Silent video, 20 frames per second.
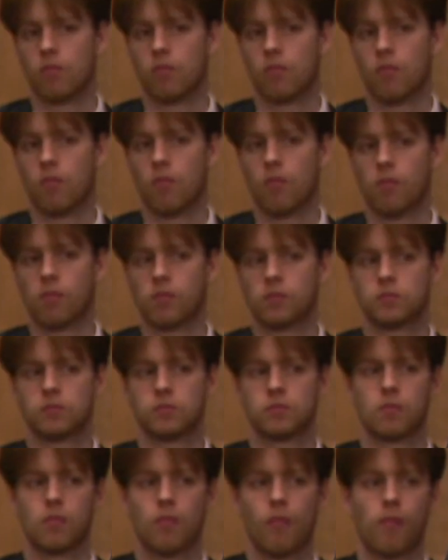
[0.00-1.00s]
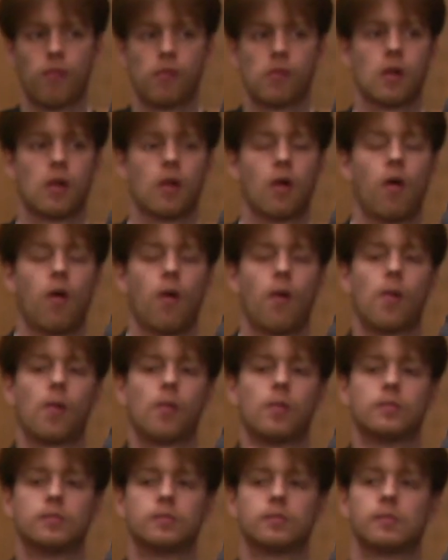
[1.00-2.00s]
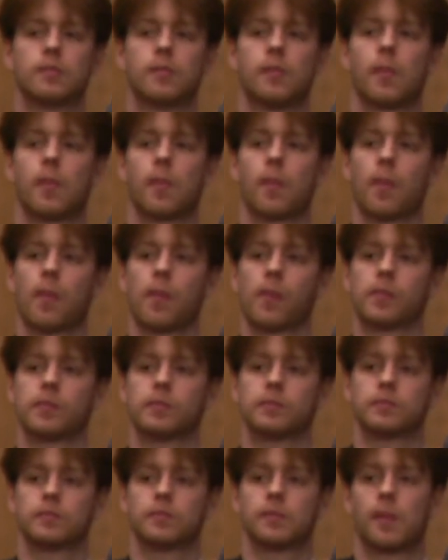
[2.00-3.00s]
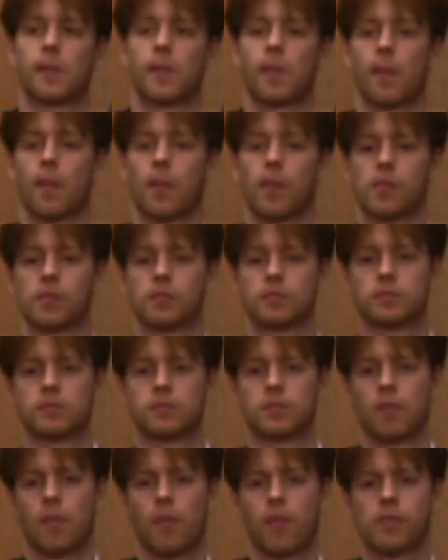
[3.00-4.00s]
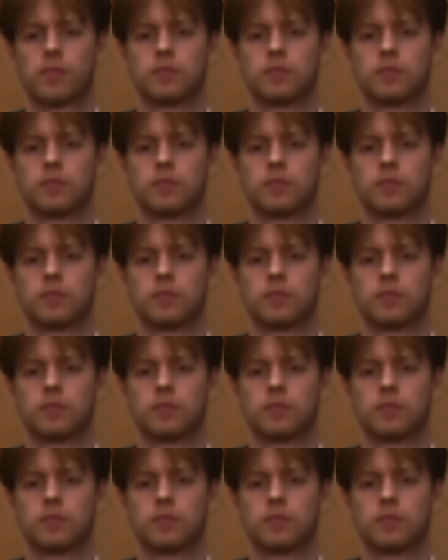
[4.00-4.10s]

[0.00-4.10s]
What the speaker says: (not speaking)